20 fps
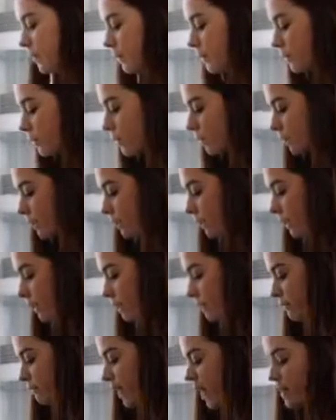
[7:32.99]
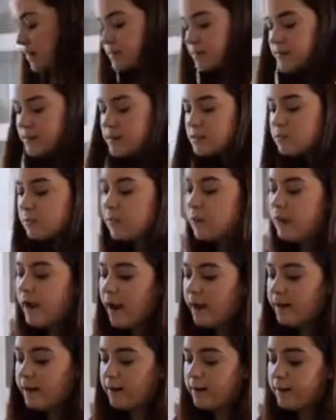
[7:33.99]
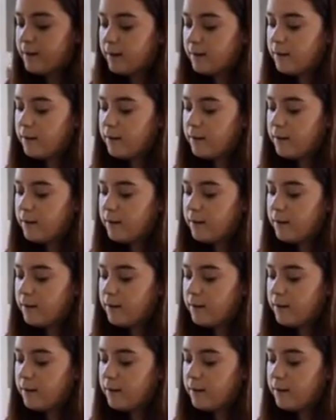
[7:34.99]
bit more cooking fat since we are adding